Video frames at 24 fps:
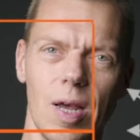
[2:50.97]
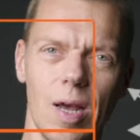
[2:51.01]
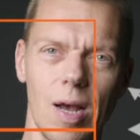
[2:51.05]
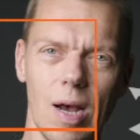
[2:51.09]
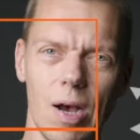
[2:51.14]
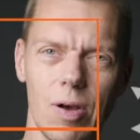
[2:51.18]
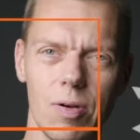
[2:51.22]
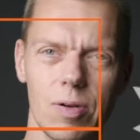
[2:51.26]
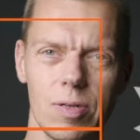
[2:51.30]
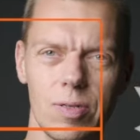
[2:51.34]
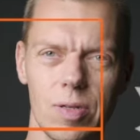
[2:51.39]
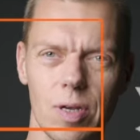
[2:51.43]

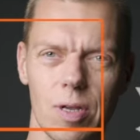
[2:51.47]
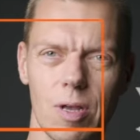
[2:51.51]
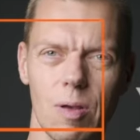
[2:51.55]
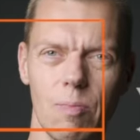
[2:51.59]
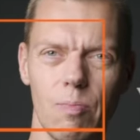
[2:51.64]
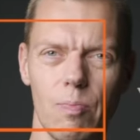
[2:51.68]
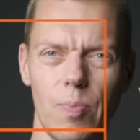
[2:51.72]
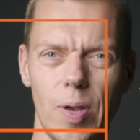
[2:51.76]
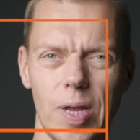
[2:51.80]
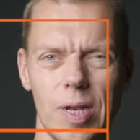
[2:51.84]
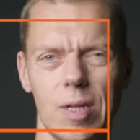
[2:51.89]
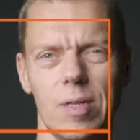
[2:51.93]
How does the
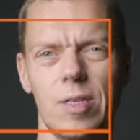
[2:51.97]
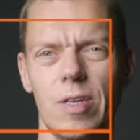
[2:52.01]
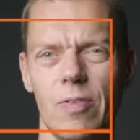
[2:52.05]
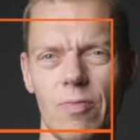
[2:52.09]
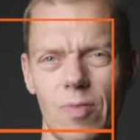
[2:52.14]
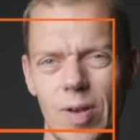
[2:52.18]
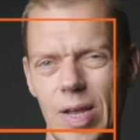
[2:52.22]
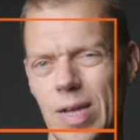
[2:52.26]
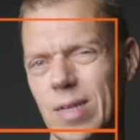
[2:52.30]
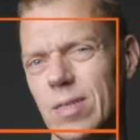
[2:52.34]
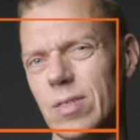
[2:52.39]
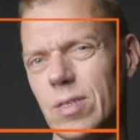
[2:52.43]
competitive
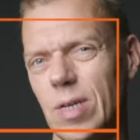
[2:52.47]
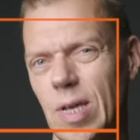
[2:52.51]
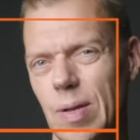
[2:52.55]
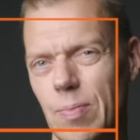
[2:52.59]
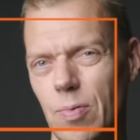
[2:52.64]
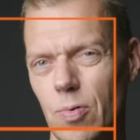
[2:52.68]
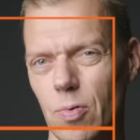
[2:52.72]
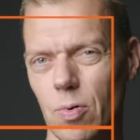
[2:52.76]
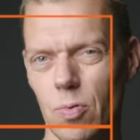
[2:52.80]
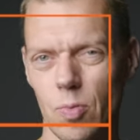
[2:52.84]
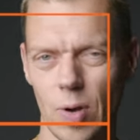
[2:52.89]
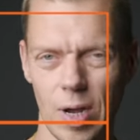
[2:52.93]
landscape
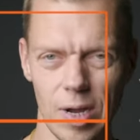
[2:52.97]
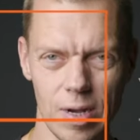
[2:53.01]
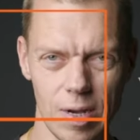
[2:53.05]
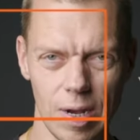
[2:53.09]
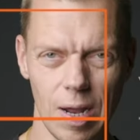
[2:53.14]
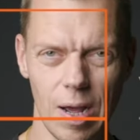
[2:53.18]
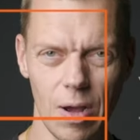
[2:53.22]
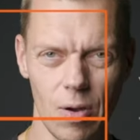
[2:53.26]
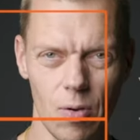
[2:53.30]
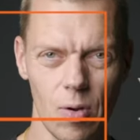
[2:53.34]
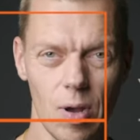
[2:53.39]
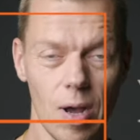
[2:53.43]
look right
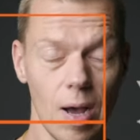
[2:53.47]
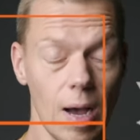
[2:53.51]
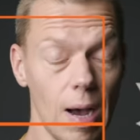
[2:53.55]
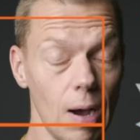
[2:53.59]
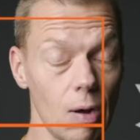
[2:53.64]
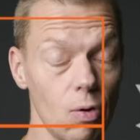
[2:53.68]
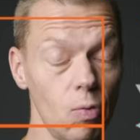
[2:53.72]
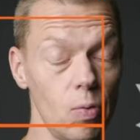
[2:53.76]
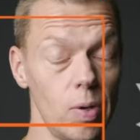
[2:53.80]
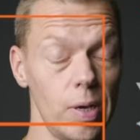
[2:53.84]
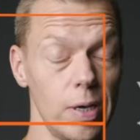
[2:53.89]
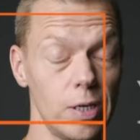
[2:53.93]
now?
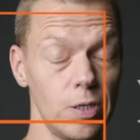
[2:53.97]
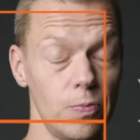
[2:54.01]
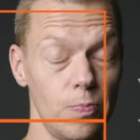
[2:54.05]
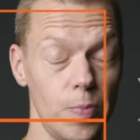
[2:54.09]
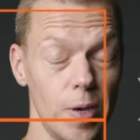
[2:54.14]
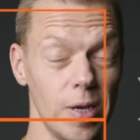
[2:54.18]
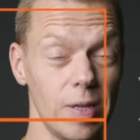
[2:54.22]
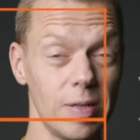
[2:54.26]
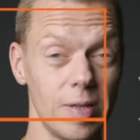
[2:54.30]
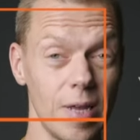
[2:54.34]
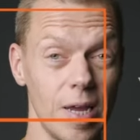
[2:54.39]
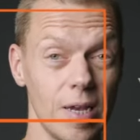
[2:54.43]
How do we
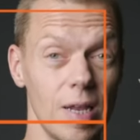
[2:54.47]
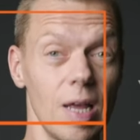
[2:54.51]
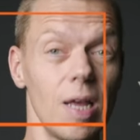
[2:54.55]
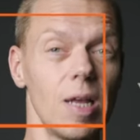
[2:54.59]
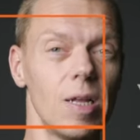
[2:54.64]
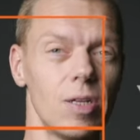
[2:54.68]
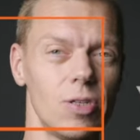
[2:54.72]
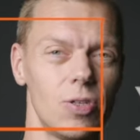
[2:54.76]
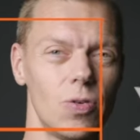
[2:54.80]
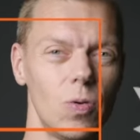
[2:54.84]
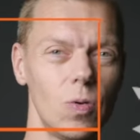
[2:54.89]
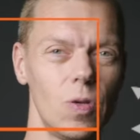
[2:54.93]
expect that
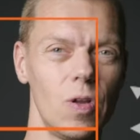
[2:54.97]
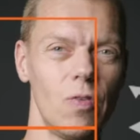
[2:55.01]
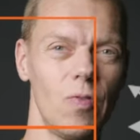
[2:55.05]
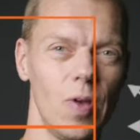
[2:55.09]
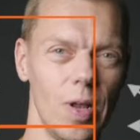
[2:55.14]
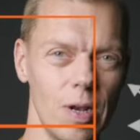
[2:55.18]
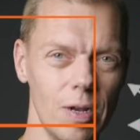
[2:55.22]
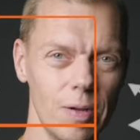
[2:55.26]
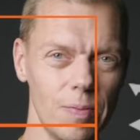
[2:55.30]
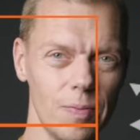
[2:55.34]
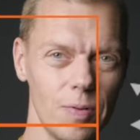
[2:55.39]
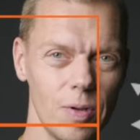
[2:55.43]
to
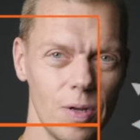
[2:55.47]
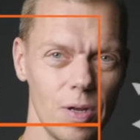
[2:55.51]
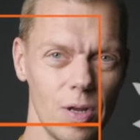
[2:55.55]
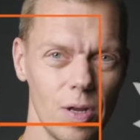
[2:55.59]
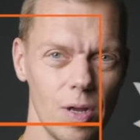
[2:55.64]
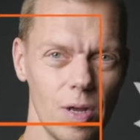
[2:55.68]
develop?